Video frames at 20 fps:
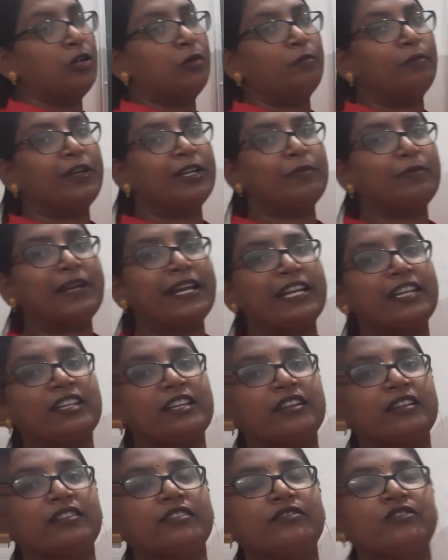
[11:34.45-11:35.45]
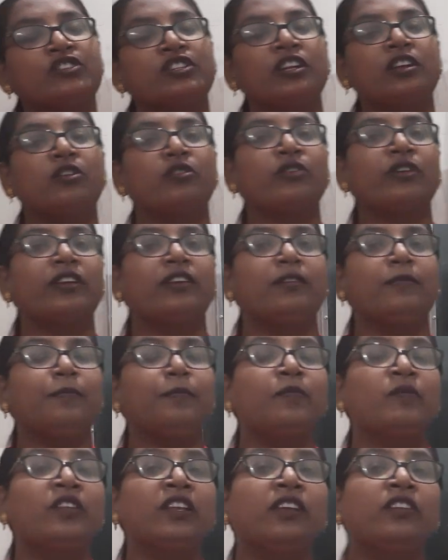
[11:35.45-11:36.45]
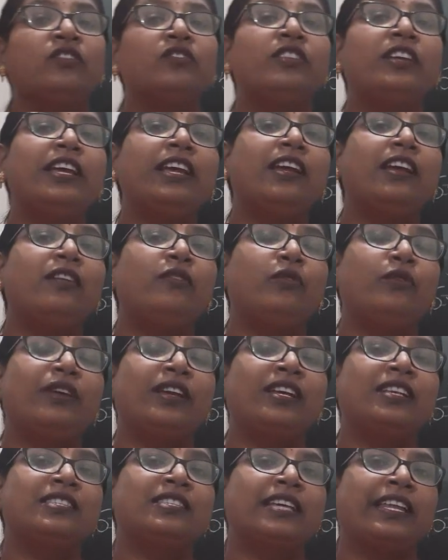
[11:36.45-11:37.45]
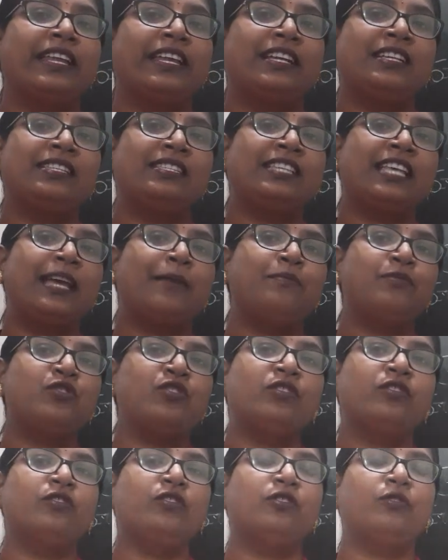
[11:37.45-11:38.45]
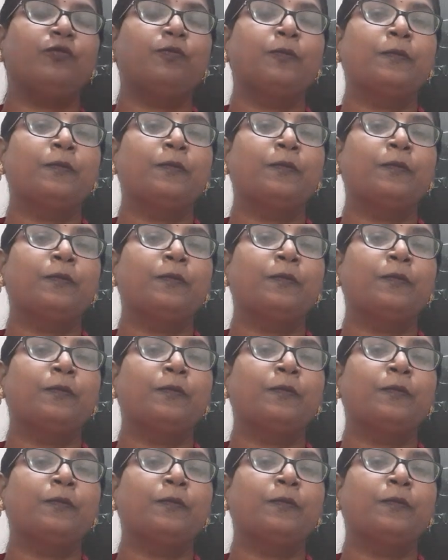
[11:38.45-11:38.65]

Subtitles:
But my dear children, there is an exemption